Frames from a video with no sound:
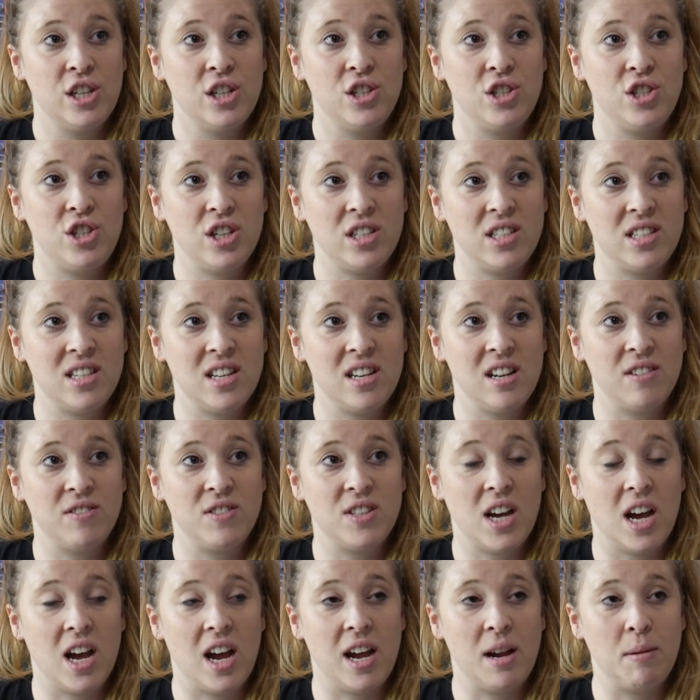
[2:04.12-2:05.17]
just enough
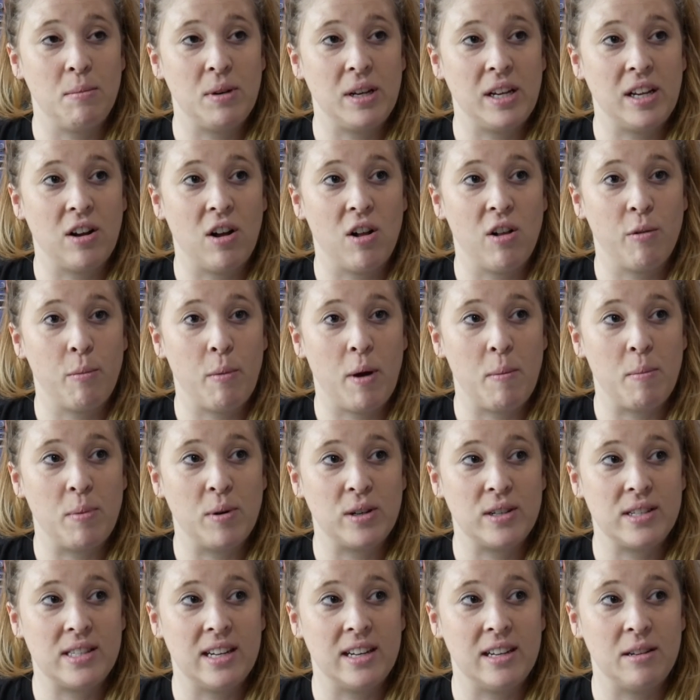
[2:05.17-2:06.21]
time to get all of my
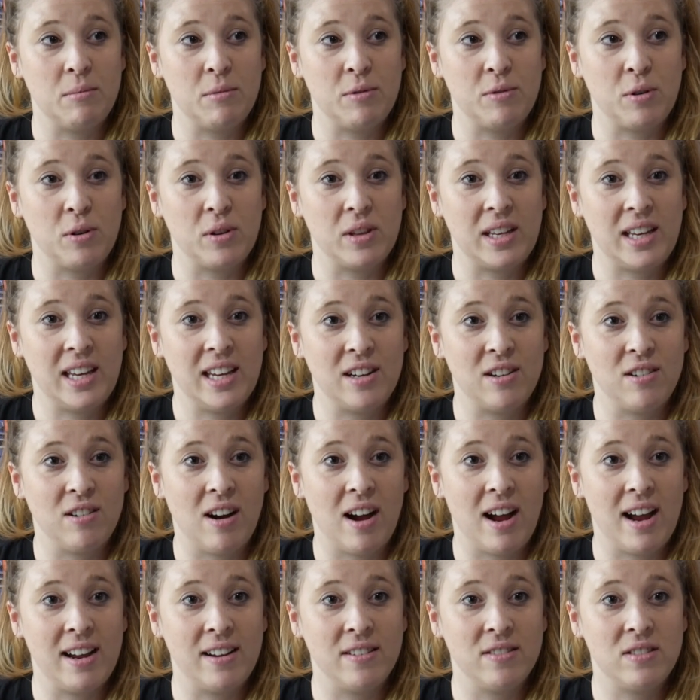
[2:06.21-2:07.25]
books in before the kid
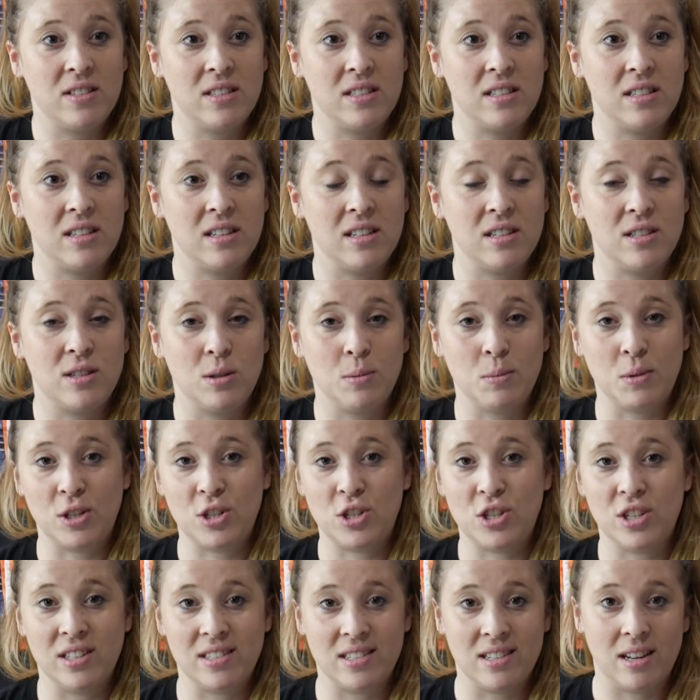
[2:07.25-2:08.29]
arrives, assuming
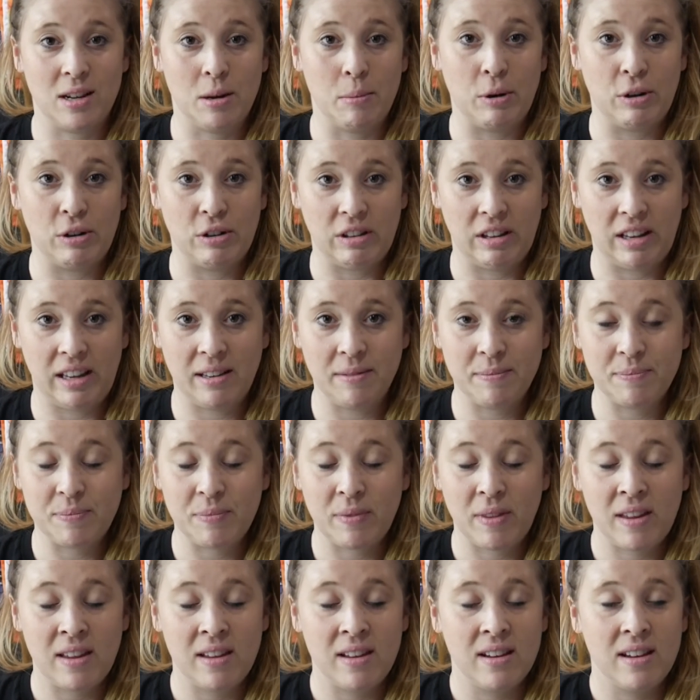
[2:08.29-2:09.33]
she doesn't come early.
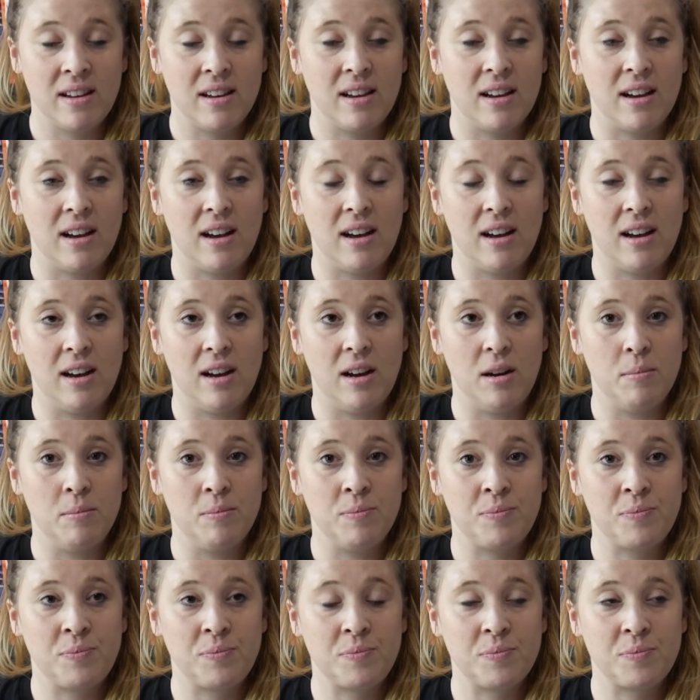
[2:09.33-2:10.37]

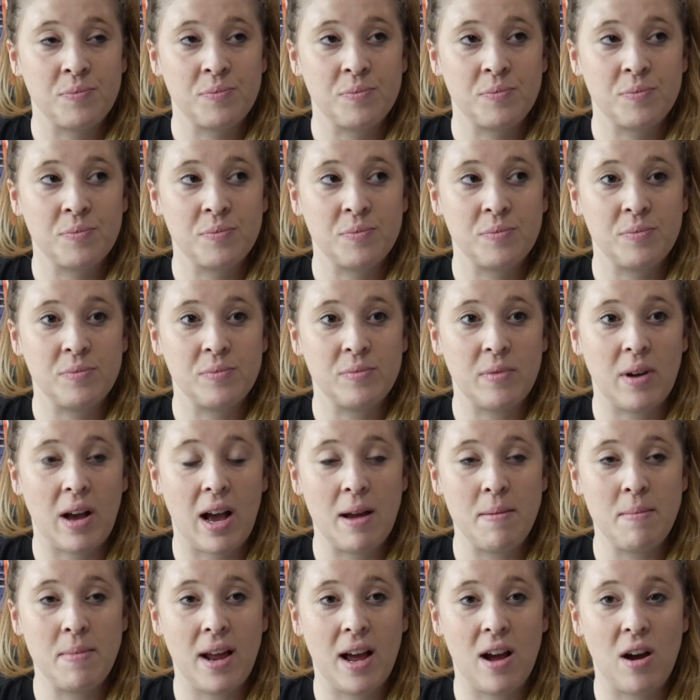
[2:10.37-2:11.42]
I'm
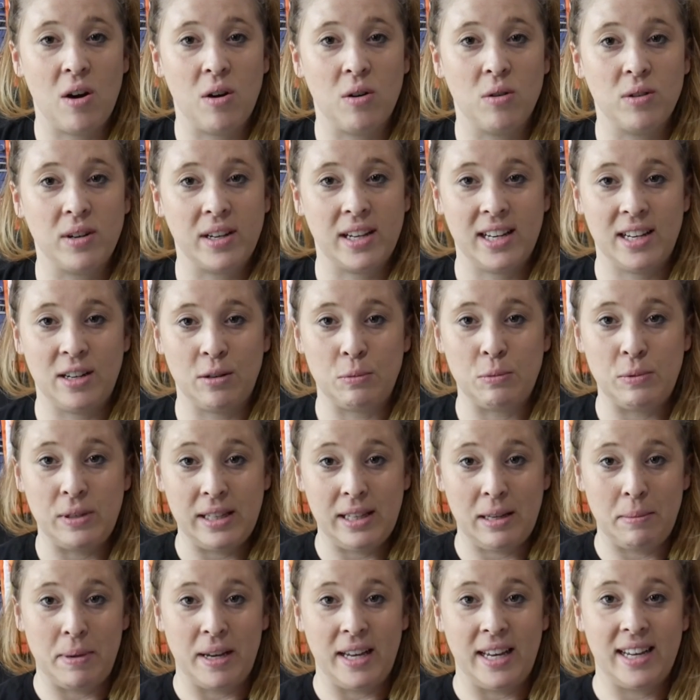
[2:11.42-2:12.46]
now getting
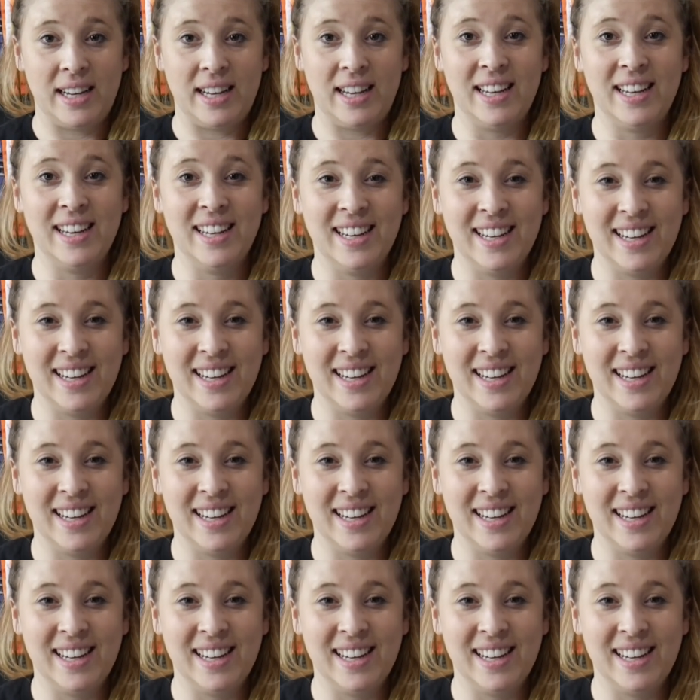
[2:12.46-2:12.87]
really big